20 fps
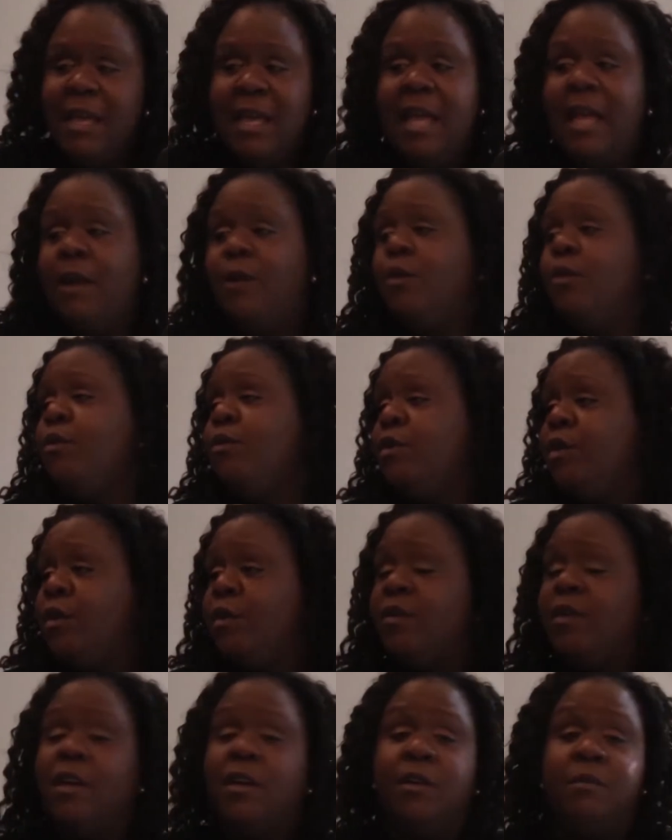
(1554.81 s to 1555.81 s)
And who
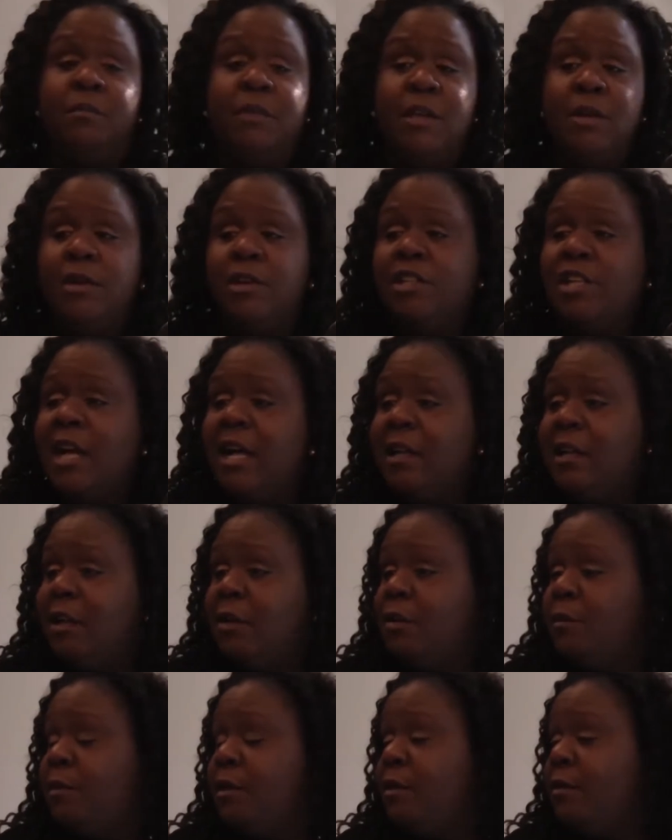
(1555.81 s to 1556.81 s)
knows, it could be your child,
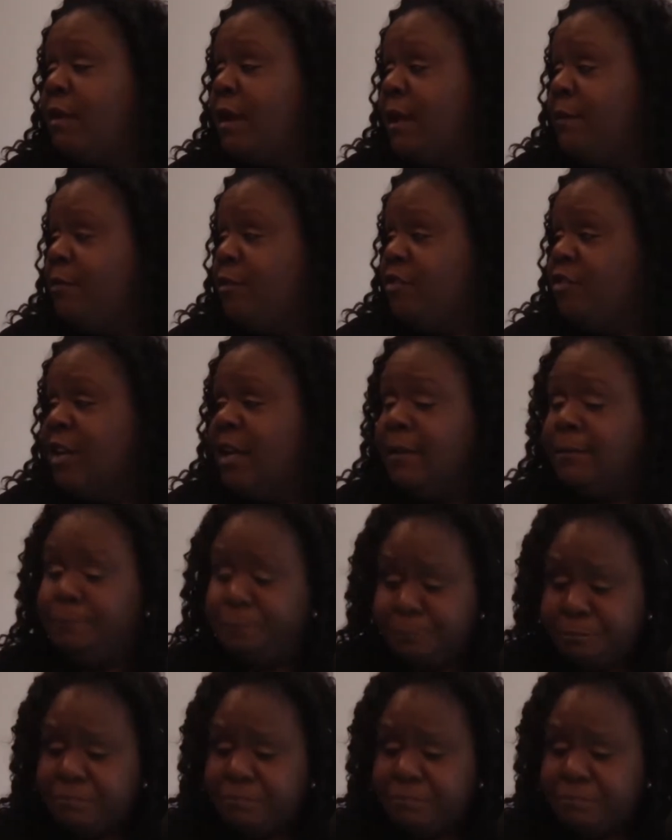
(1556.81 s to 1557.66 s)
it could be your neighbor's child,